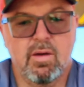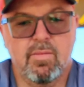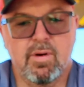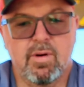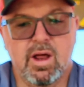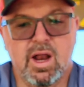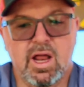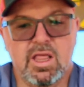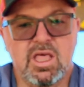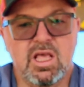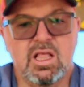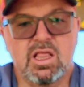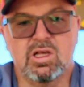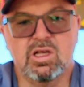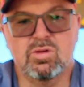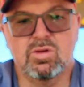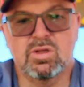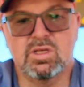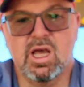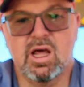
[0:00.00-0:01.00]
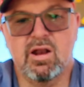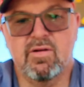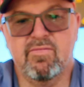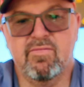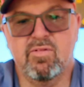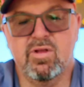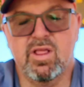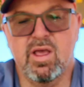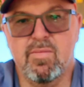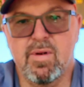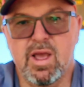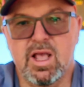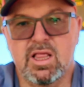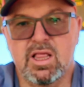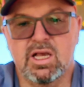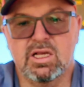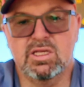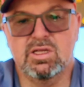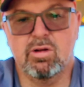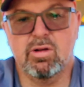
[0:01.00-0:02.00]
but I think this was kind of, when they made
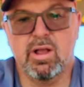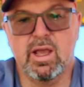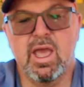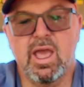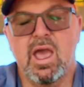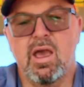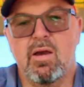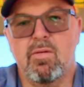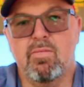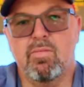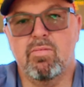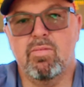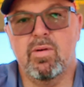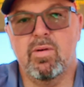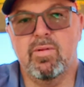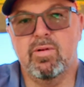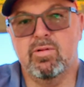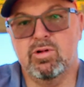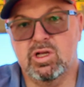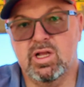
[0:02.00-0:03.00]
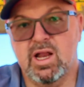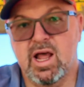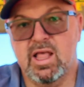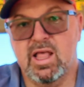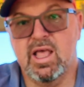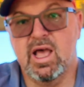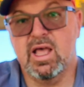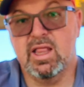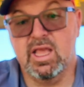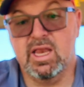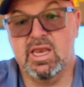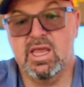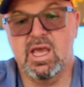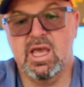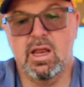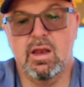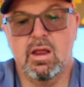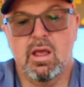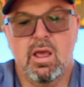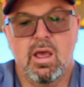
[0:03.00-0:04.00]
this, they're like, hey, maybe we should add that, and they
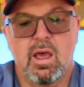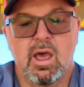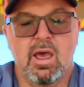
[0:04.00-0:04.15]
did.